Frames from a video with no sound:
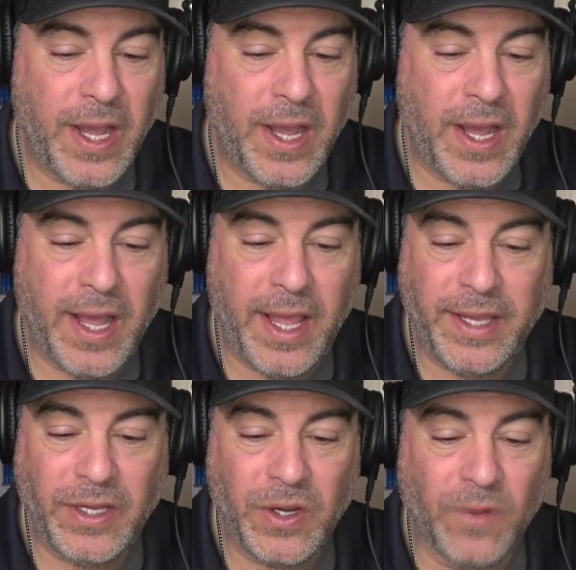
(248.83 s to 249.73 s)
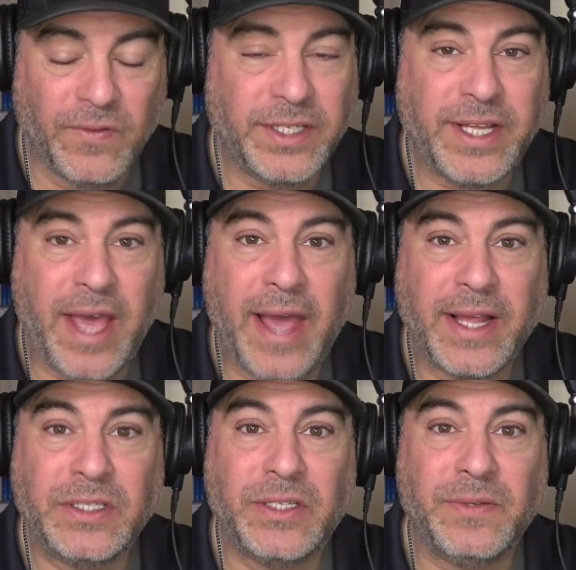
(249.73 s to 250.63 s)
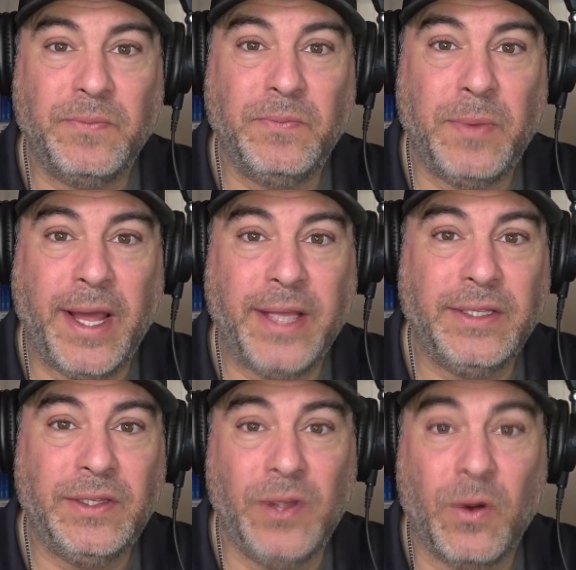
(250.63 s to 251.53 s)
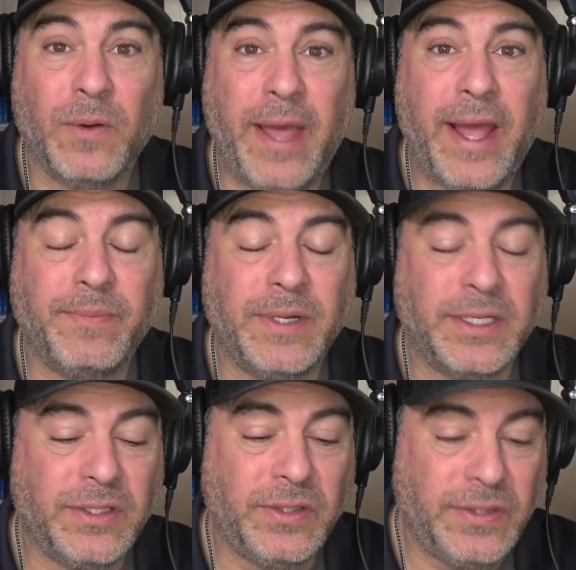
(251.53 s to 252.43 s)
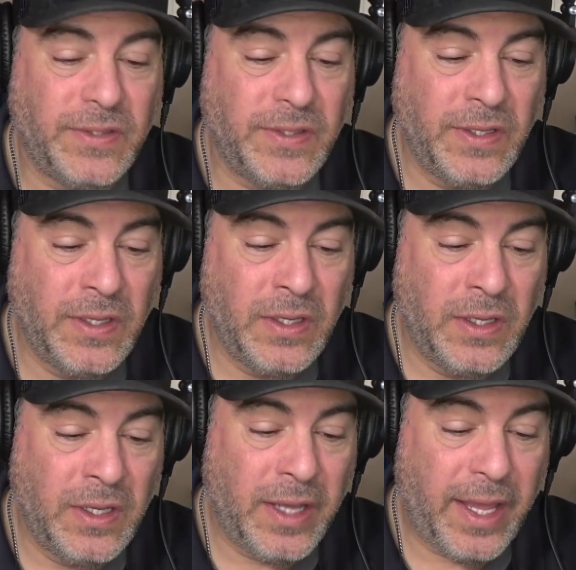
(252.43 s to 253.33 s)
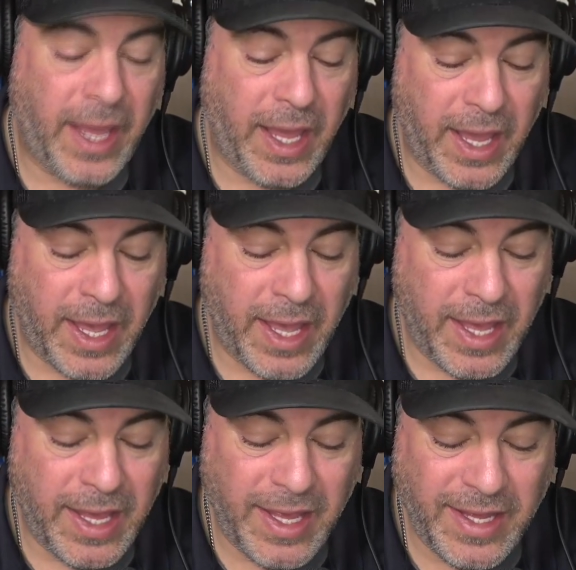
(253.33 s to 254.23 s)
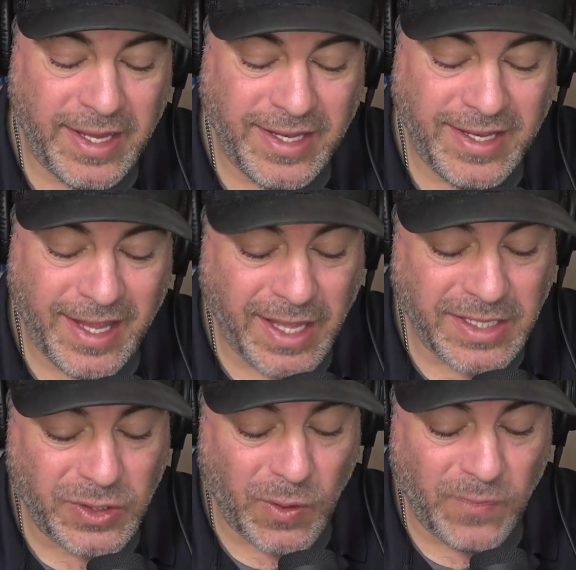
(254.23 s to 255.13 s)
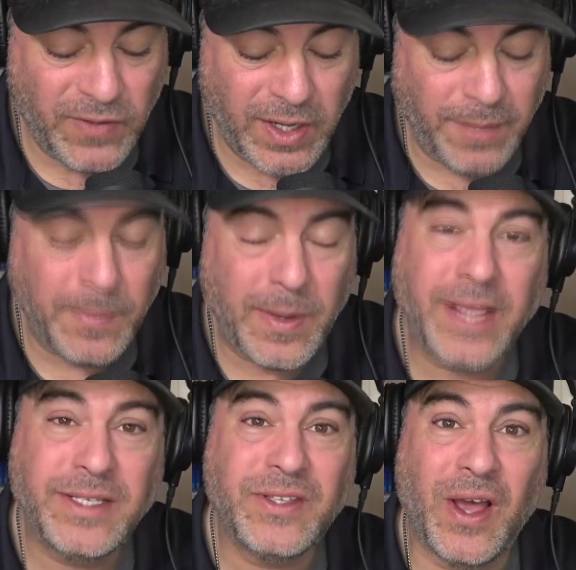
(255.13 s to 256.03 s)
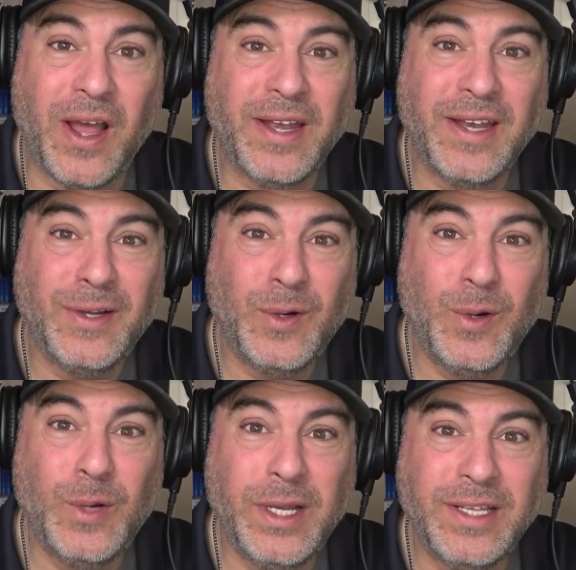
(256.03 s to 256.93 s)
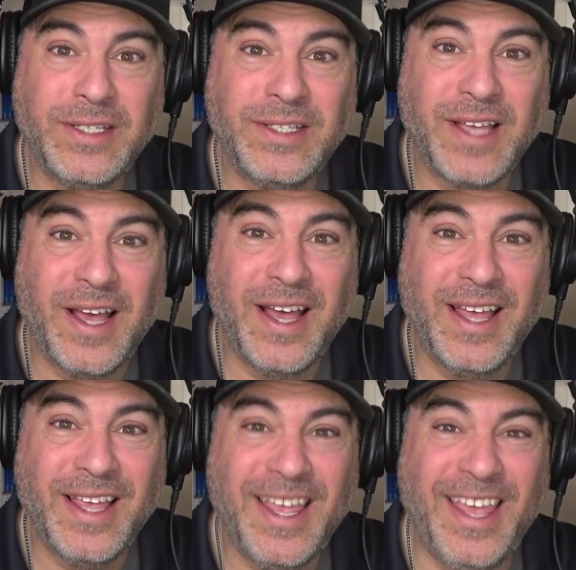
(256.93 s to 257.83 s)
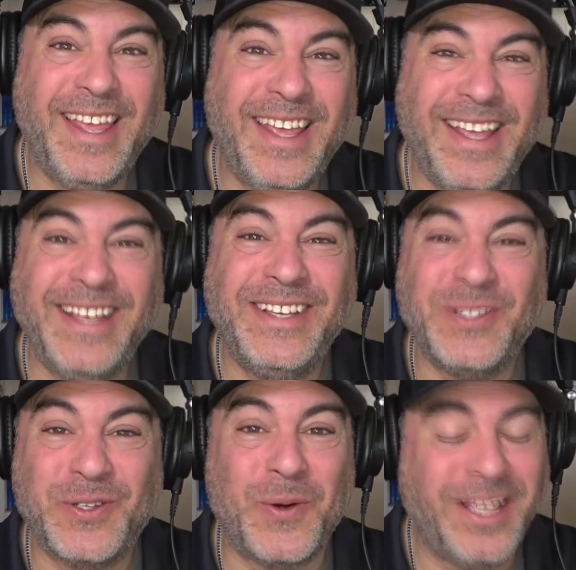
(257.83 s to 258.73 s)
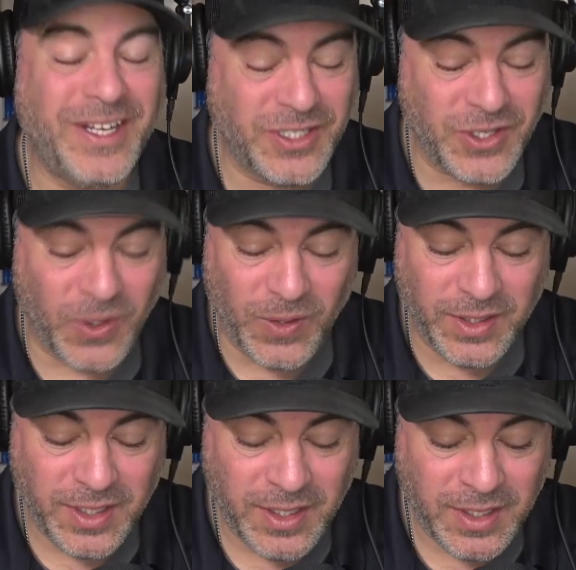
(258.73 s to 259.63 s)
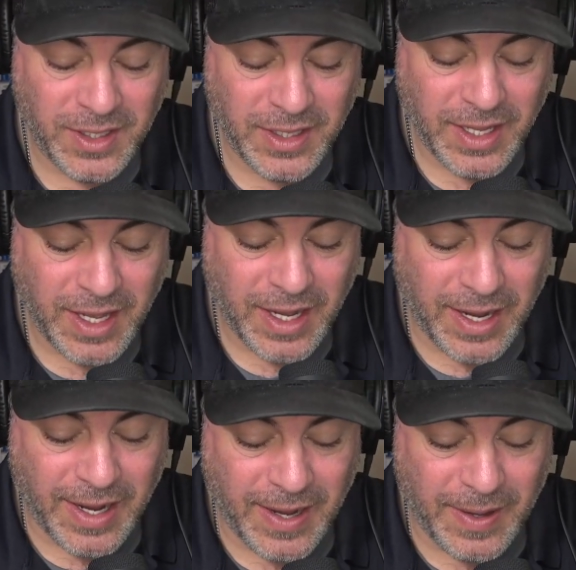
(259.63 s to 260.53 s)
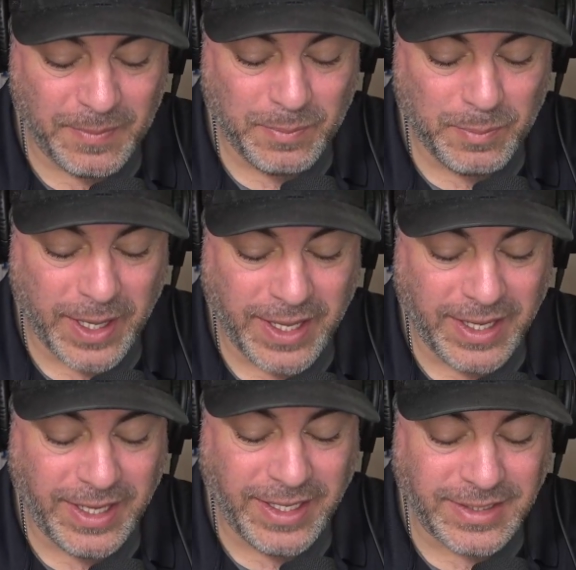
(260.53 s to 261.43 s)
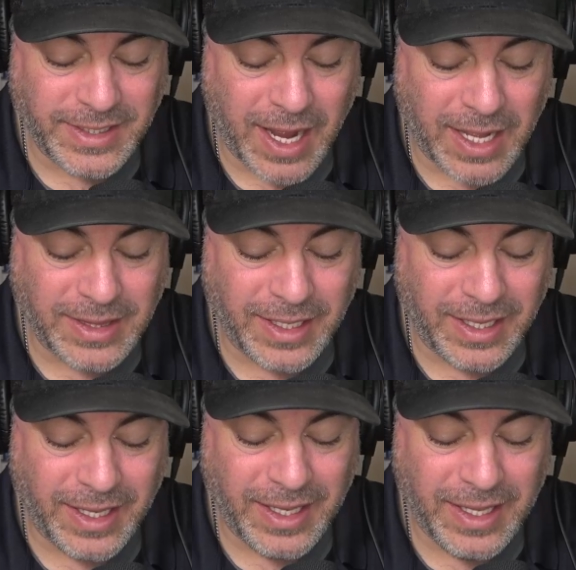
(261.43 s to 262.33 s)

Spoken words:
I overtaxed my lower back muscles. And it's so funny. My son, who is he's 20 years old, but he's got the